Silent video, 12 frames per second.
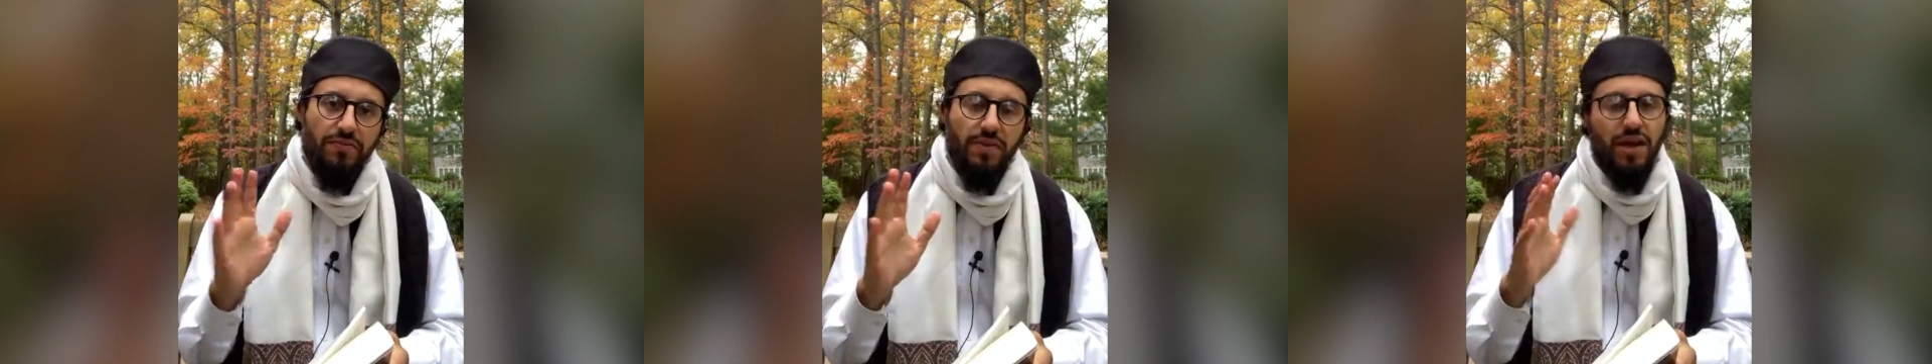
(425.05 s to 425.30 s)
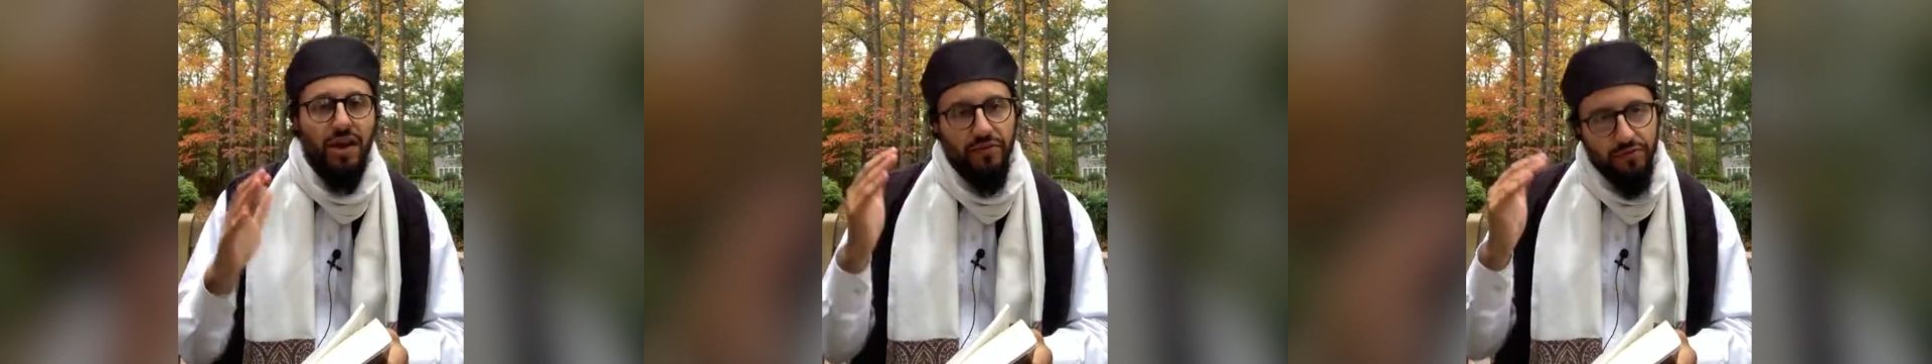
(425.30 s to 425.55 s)

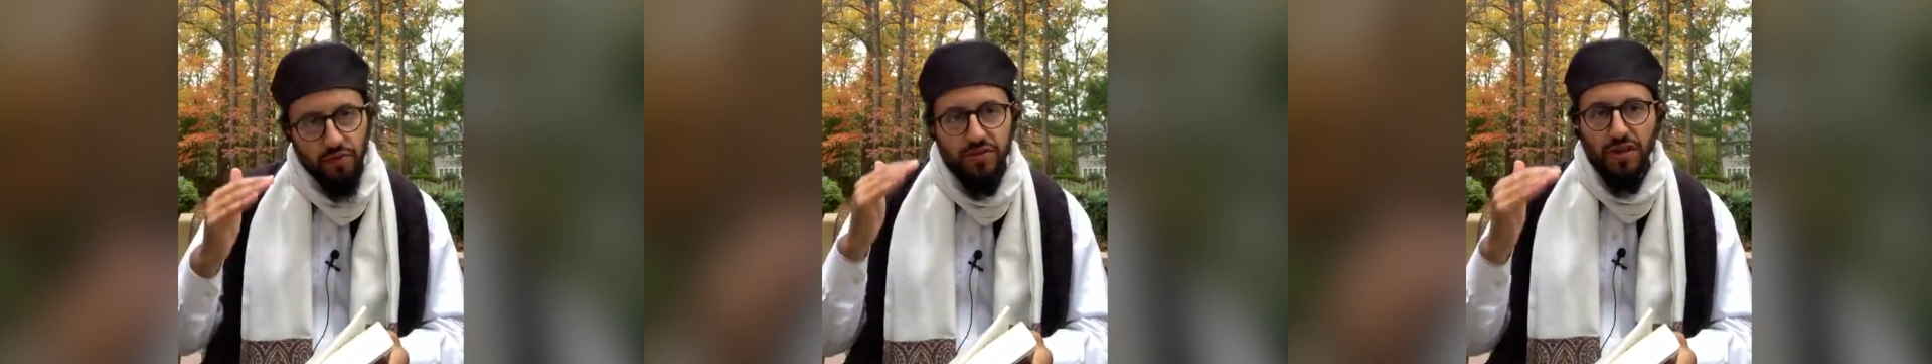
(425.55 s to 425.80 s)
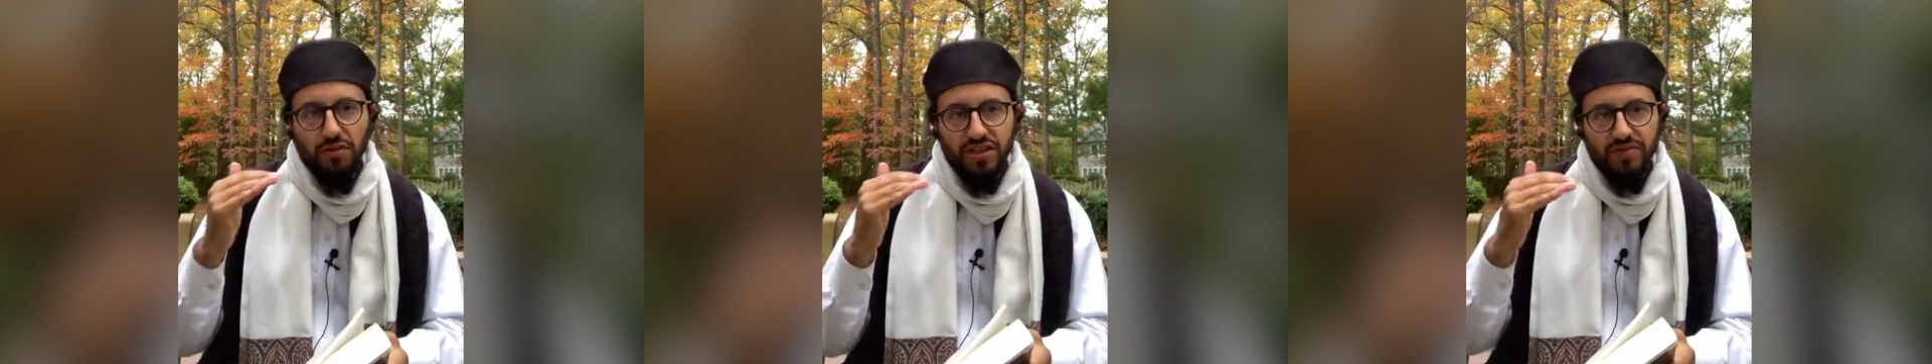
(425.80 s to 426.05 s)
Like, of course,
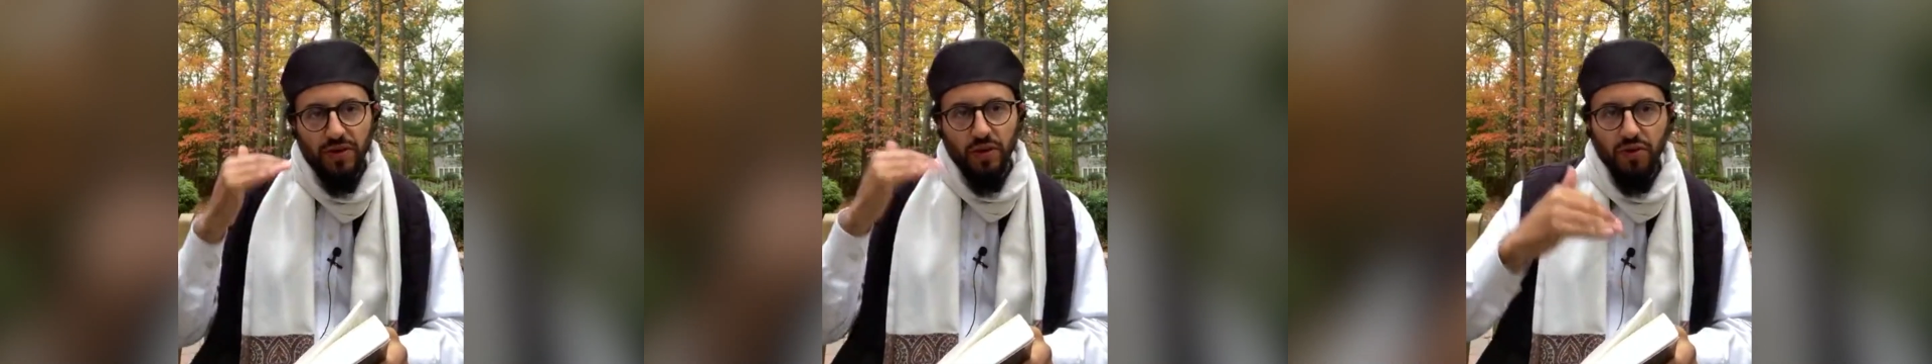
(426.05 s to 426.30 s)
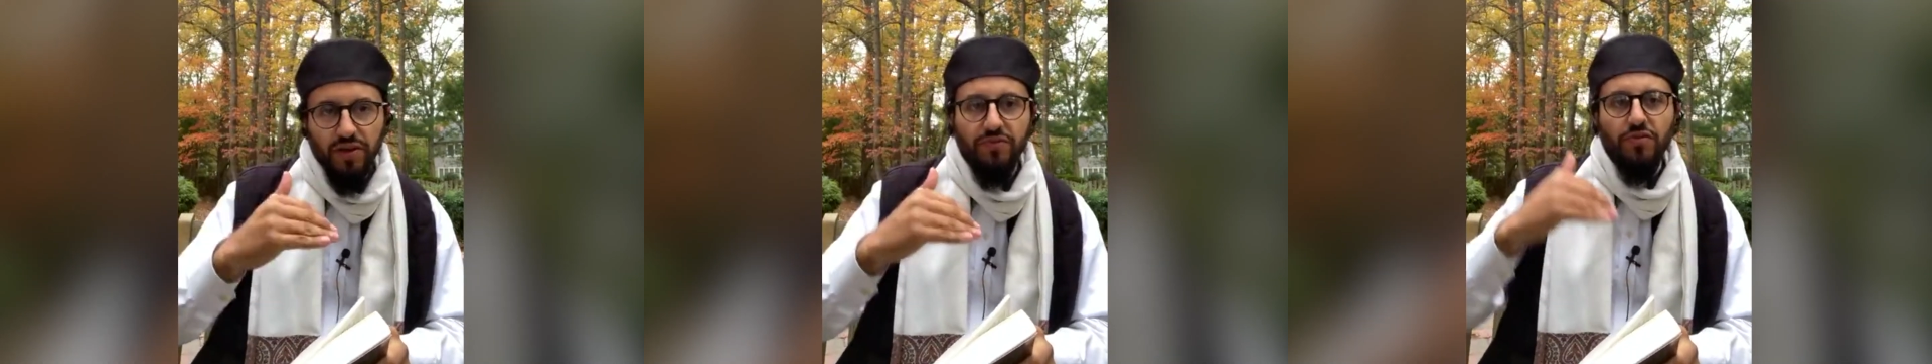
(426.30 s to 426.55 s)
I lost my
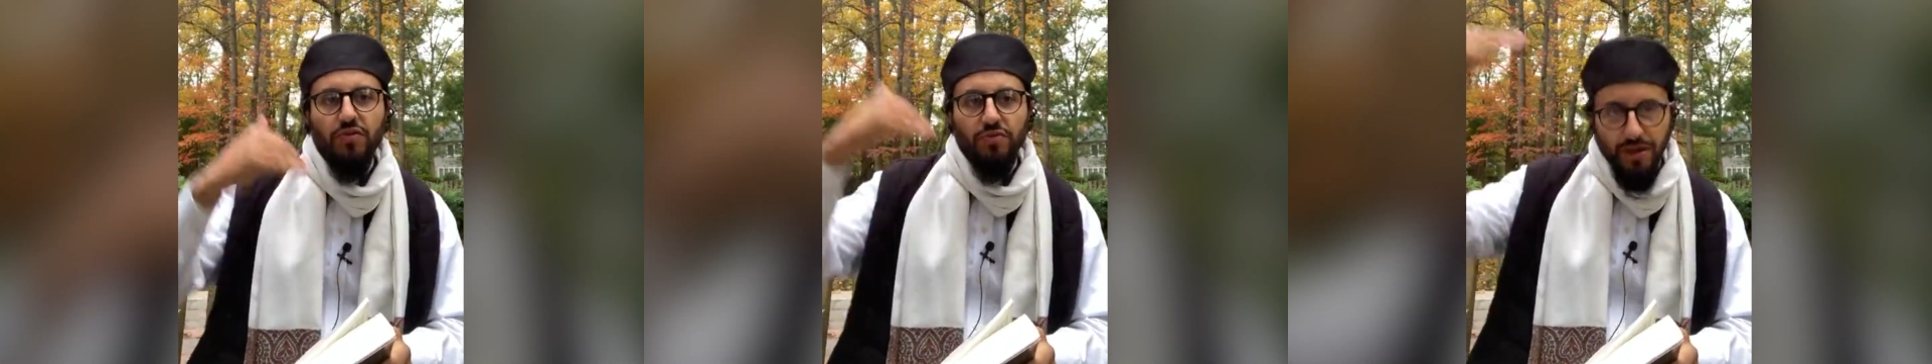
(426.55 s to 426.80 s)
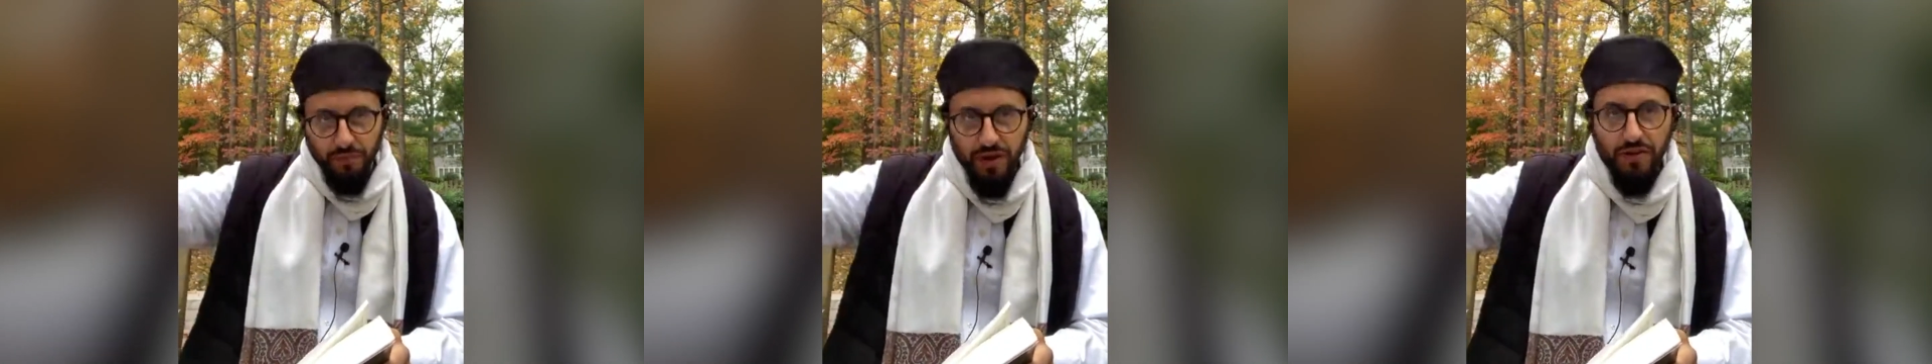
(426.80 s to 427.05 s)
wife's
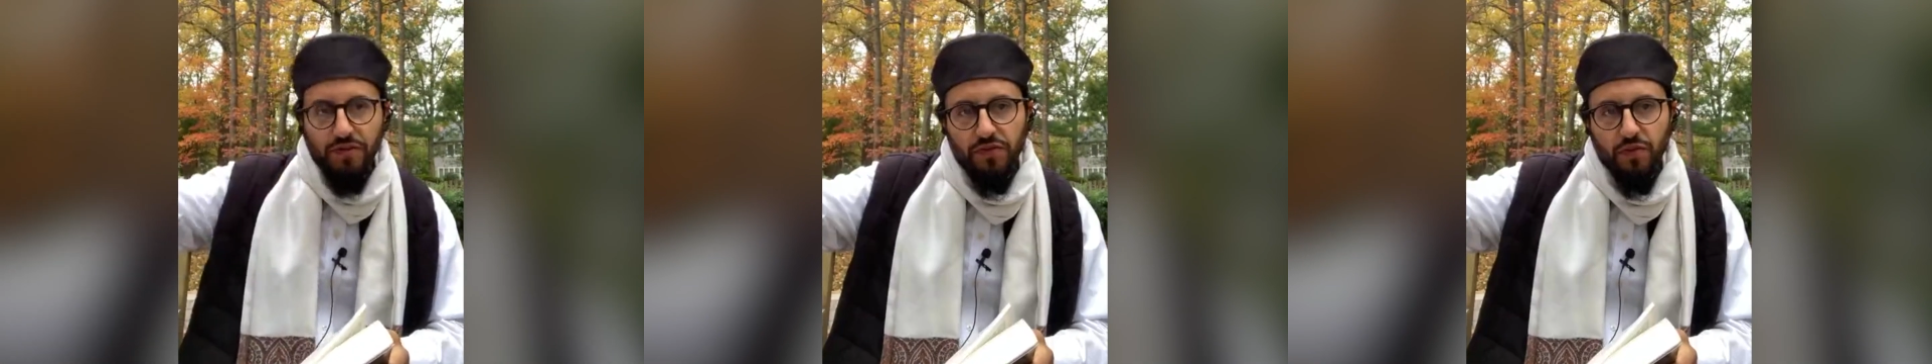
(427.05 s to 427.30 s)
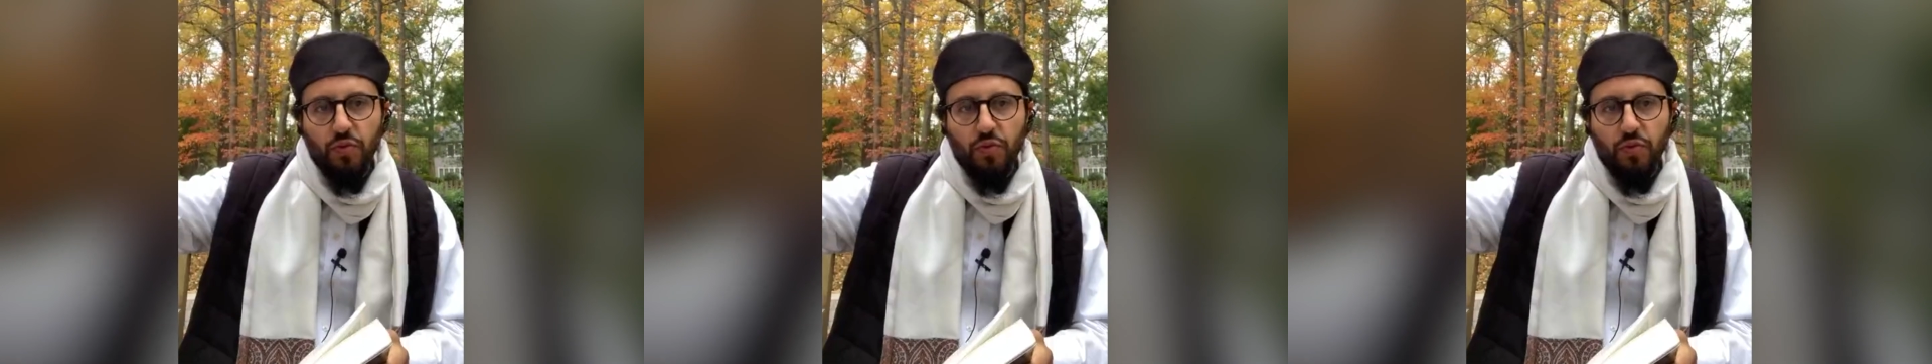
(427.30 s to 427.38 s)
grandparents,